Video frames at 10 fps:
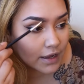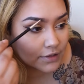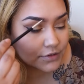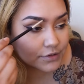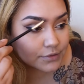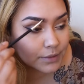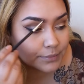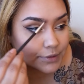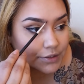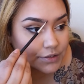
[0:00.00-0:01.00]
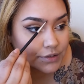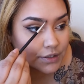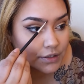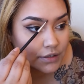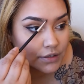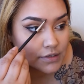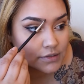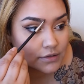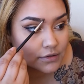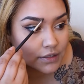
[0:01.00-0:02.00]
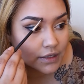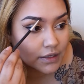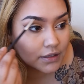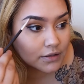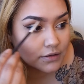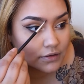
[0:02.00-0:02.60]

I turn my brush so that